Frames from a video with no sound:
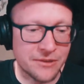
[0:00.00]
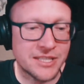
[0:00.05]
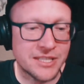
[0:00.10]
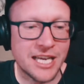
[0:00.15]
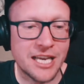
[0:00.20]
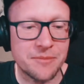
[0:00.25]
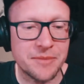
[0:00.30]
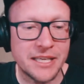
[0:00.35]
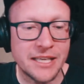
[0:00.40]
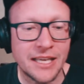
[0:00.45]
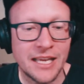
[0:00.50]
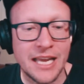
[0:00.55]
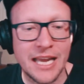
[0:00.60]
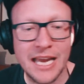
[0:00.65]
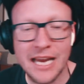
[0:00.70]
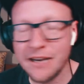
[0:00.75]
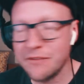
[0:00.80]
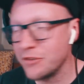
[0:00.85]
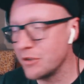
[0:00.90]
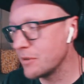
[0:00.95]
Yeah, now tell me.
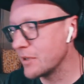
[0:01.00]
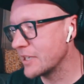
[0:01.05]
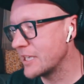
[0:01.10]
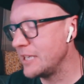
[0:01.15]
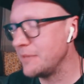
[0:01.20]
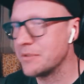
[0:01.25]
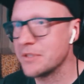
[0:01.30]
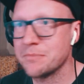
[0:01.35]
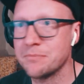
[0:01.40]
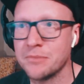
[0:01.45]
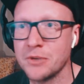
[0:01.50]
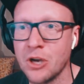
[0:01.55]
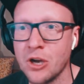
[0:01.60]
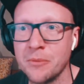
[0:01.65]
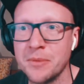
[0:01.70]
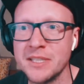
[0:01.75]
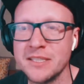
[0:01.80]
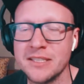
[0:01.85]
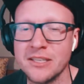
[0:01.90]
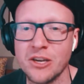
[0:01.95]
Everyone keeps
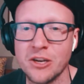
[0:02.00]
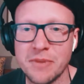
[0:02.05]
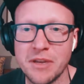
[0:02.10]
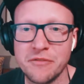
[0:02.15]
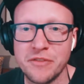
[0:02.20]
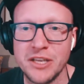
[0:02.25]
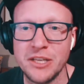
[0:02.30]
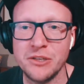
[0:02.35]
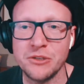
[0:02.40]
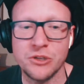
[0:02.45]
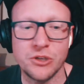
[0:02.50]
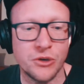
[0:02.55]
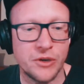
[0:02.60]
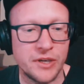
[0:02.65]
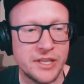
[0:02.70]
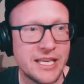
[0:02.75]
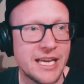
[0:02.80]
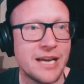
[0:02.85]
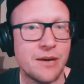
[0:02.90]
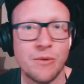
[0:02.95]
commenting on my video
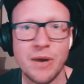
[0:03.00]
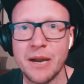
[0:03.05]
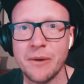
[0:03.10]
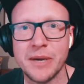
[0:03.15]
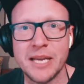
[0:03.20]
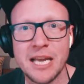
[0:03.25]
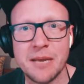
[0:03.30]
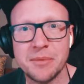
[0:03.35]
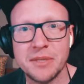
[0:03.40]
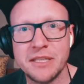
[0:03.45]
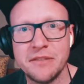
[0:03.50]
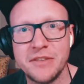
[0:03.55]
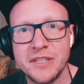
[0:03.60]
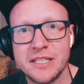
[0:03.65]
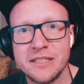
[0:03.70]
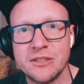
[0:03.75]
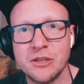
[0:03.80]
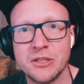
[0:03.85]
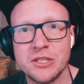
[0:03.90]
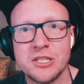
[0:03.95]
going, yeah, wow, I can't believe he
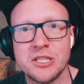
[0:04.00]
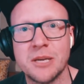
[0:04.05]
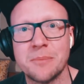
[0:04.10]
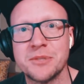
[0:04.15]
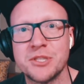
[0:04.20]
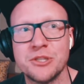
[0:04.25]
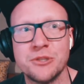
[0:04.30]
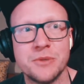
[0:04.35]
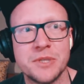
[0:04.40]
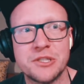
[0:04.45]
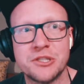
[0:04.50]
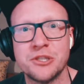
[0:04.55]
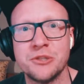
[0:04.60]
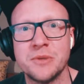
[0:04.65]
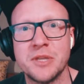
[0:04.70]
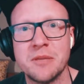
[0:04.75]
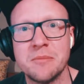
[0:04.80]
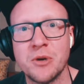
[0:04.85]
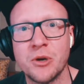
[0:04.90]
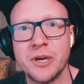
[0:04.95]
got sub 2 at
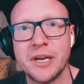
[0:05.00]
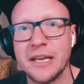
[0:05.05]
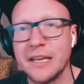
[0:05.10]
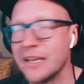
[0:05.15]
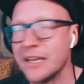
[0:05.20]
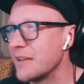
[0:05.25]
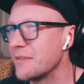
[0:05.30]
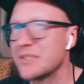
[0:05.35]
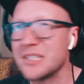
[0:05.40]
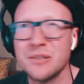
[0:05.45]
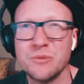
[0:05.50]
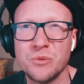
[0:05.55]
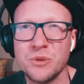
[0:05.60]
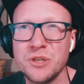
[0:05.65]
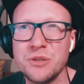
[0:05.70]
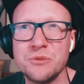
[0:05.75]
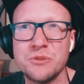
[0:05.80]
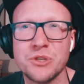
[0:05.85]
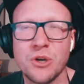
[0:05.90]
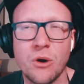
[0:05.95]
2 in the morning. And I was like,
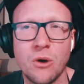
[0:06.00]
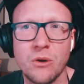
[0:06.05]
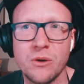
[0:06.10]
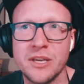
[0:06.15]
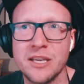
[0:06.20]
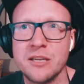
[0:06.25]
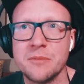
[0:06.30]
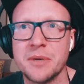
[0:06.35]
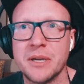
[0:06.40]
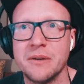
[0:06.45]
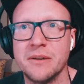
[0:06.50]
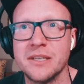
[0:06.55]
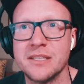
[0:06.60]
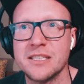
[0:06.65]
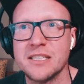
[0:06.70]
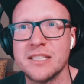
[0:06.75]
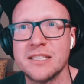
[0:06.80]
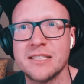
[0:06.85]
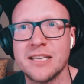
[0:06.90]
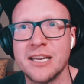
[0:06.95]
what are you talking about? Is
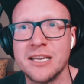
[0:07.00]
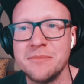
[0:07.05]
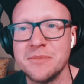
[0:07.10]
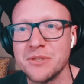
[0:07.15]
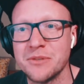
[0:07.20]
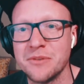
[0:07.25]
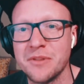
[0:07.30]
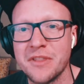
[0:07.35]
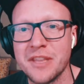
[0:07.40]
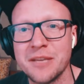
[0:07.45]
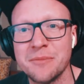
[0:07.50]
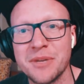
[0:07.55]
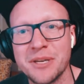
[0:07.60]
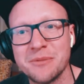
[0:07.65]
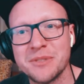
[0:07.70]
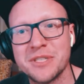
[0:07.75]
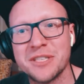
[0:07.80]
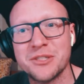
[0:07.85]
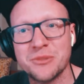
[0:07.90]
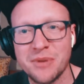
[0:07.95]
this a time zone thing? But
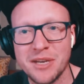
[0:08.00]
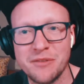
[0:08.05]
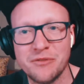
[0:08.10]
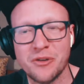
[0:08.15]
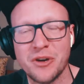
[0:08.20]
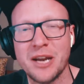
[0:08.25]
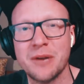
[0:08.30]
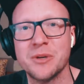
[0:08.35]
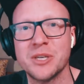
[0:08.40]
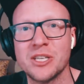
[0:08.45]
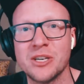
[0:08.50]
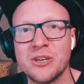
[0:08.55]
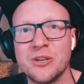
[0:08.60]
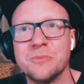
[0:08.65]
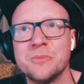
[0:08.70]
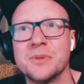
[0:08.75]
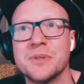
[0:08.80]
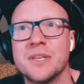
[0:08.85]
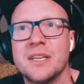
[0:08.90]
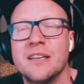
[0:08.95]
it was a 24-hour
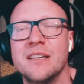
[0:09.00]
comp.